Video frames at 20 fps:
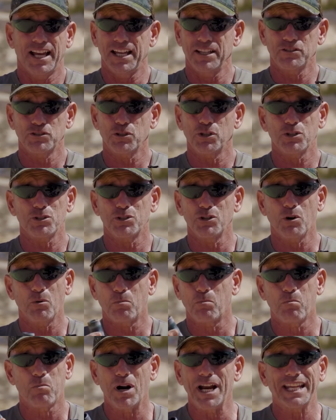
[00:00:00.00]
And so there's no
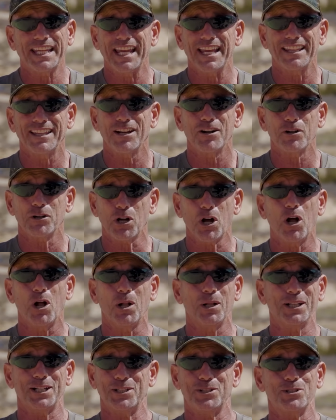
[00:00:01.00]
braking there at
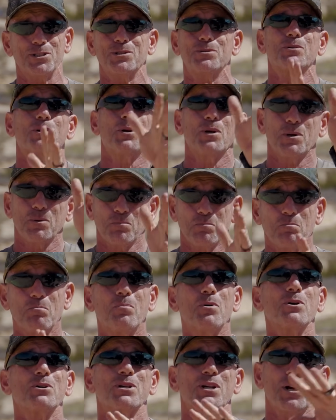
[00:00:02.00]
all. It's just
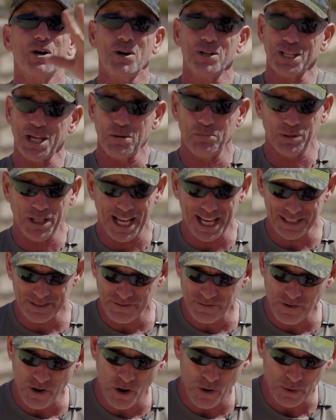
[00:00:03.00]
pushing all that blast
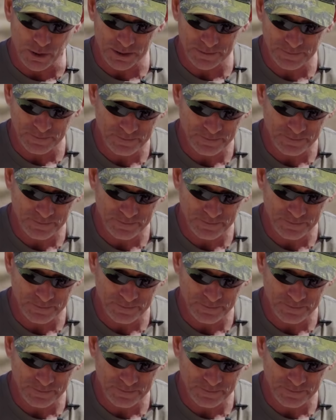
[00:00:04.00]
forward.